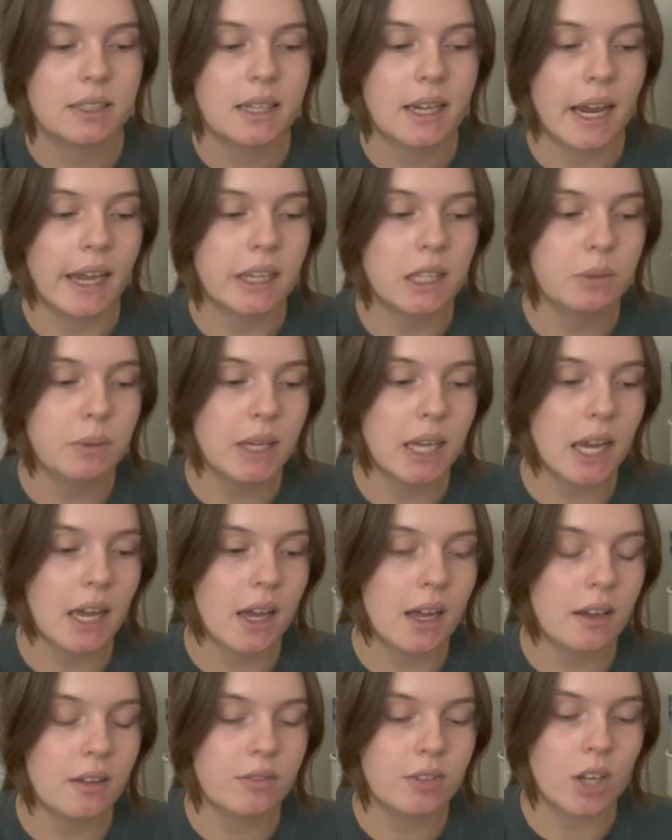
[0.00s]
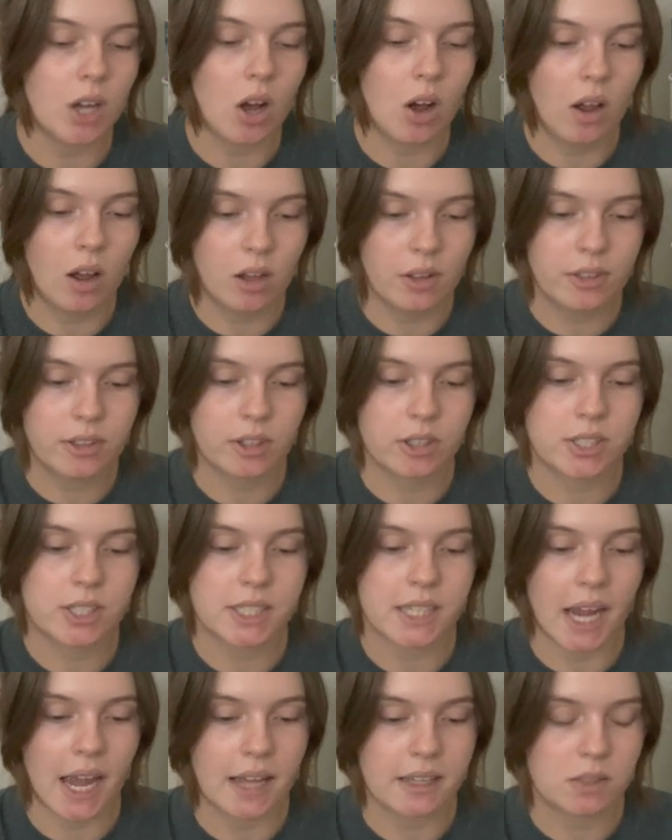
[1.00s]
And then we have author
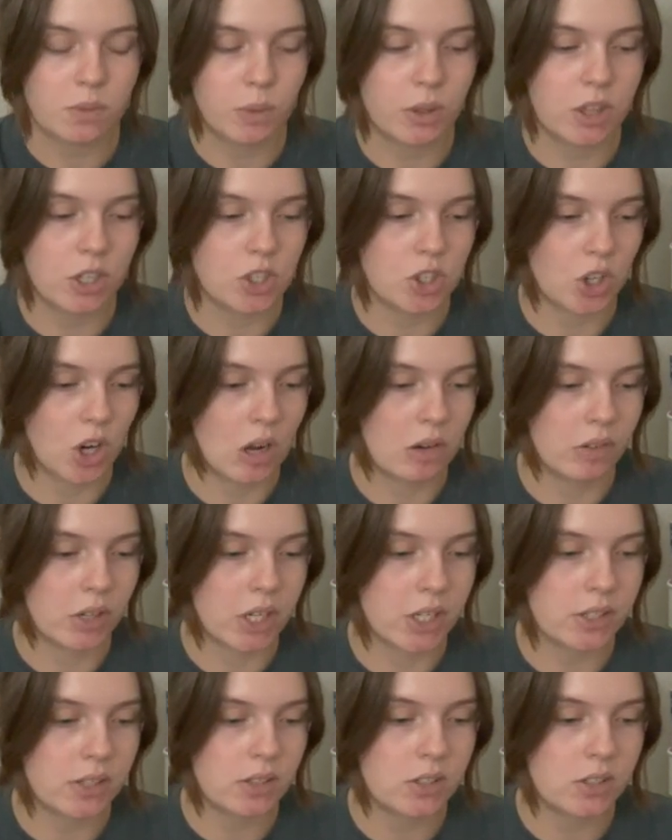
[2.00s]
stats with the genres.